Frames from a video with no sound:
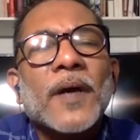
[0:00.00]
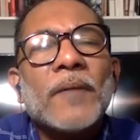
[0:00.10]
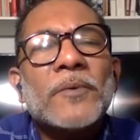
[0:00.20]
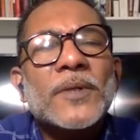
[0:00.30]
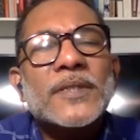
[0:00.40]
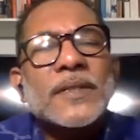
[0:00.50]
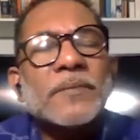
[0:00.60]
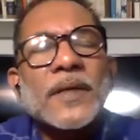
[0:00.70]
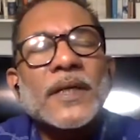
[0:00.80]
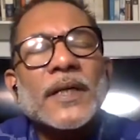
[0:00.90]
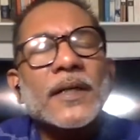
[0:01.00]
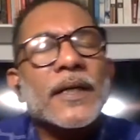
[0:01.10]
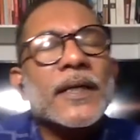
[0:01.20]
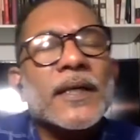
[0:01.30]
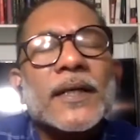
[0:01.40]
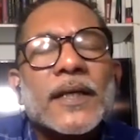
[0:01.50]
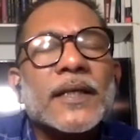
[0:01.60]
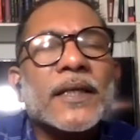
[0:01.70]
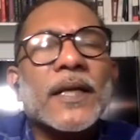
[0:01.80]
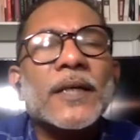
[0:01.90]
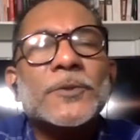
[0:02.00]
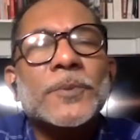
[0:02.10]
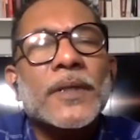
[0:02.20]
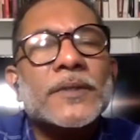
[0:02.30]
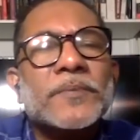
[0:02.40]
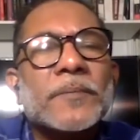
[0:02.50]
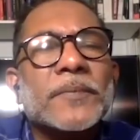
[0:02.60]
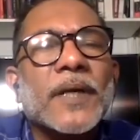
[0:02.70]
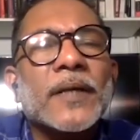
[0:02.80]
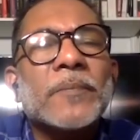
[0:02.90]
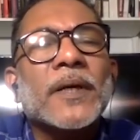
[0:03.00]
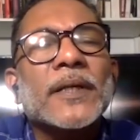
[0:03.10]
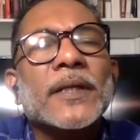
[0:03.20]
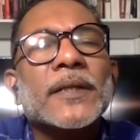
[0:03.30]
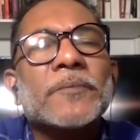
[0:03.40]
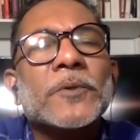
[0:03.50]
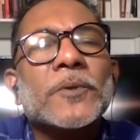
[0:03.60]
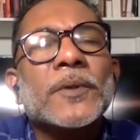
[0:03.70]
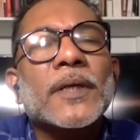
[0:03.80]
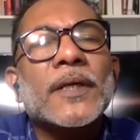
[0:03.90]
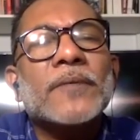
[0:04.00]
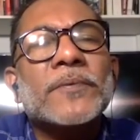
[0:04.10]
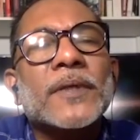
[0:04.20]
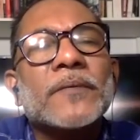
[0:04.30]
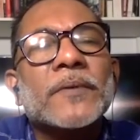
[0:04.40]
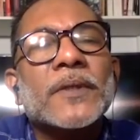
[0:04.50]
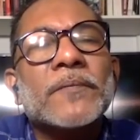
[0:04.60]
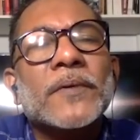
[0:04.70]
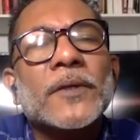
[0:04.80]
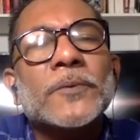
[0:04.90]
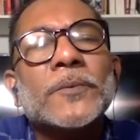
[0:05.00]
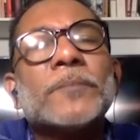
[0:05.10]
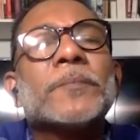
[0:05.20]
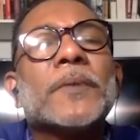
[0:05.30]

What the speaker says: Have you received any clear assurance from Taliban that they would not interfere with the way you